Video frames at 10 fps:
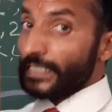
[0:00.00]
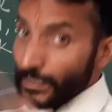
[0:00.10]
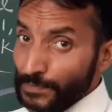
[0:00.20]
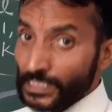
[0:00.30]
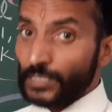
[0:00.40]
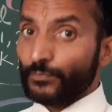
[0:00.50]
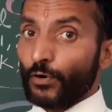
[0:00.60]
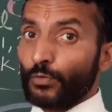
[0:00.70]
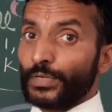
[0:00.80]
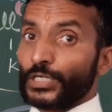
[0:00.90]
gives
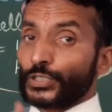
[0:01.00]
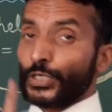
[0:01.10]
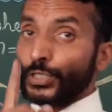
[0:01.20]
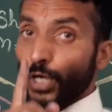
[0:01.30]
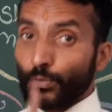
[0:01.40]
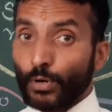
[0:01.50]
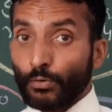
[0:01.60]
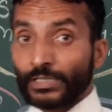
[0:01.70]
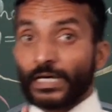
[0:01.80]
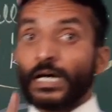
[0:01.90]
information
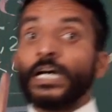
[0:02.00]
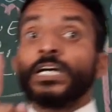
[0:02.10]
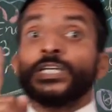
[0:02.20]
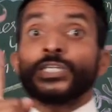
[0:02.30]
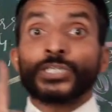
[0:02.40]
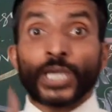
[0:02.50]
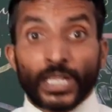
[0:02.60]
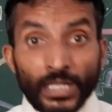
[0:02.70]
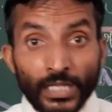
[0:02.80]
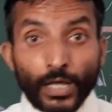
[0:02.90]
about the
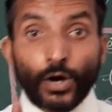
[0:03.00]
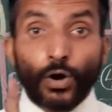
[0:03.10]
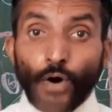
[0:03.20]
shell